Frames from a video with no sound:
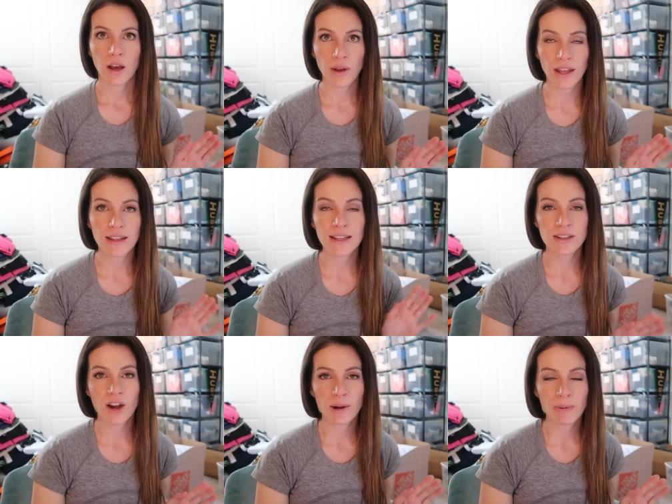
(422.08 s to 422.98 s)
Okay, these
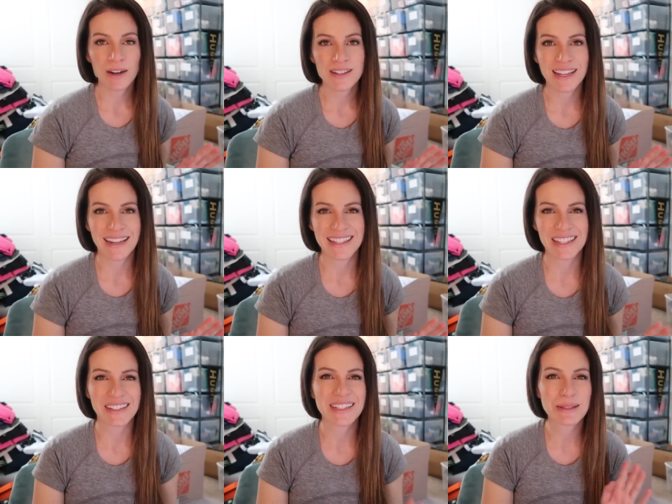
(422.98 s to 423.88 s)
car parts that I
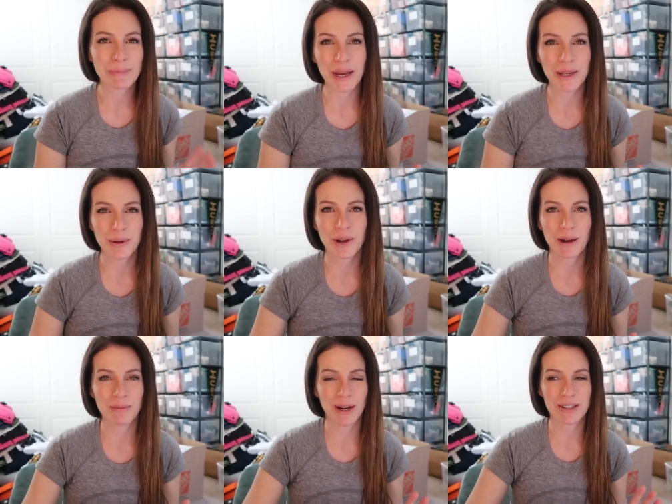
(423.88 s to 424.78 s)
sold, these Putco
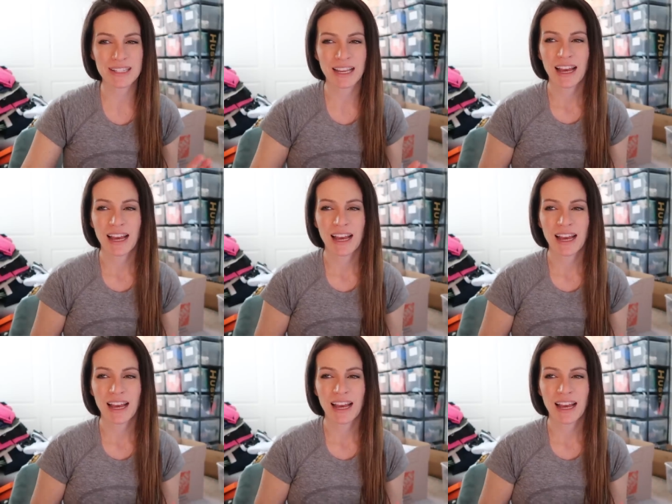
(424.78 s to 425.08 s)
car parts,